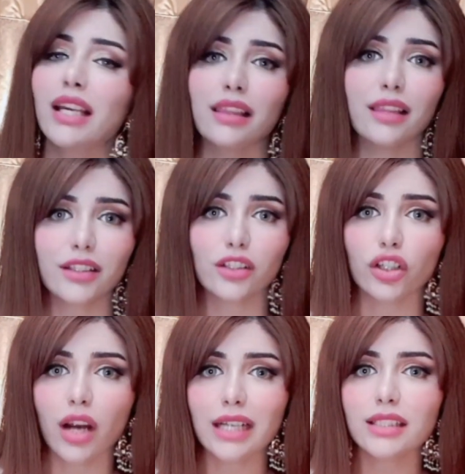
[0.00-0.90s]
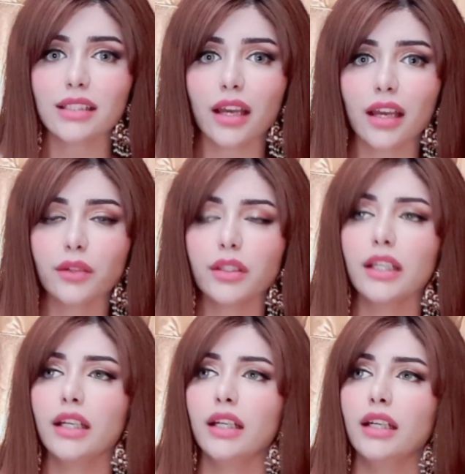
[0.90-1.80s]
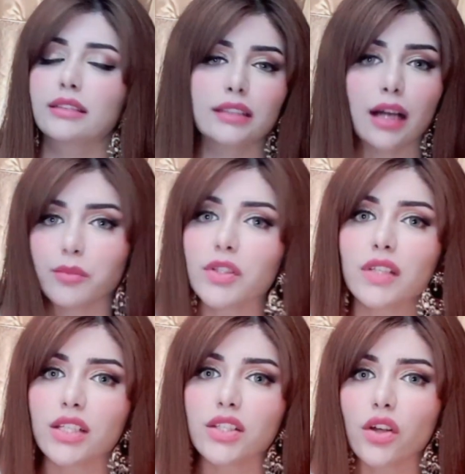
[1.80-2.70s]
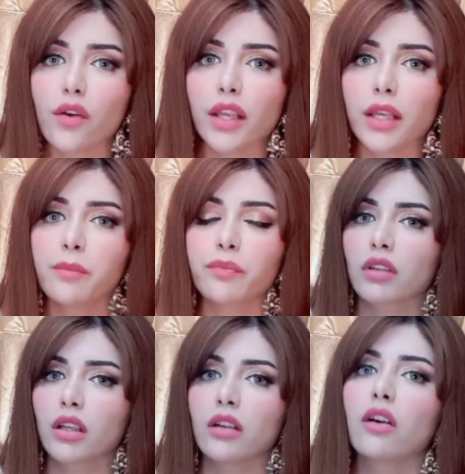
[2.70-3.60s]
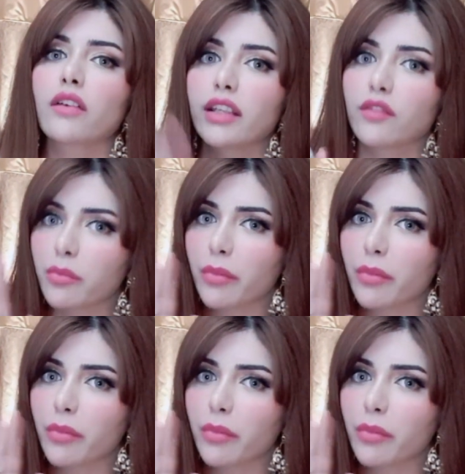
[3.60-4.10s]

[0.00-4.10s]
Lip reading: let her guards down, come to say sorry, or even